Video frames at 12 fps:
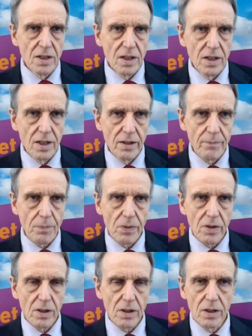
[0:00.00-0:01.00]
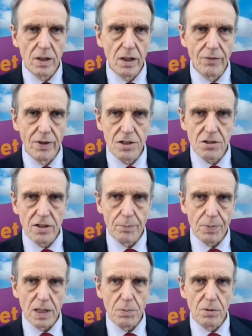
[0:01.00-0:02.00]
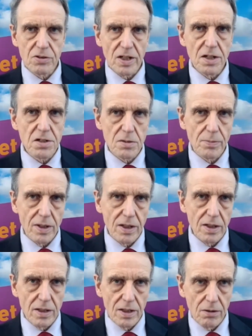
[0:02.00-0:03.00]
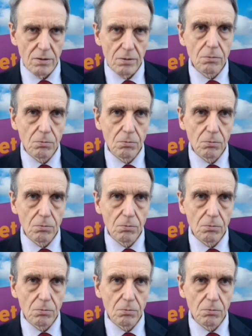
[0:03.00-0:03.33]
Um, I've actually had people say to me, you know,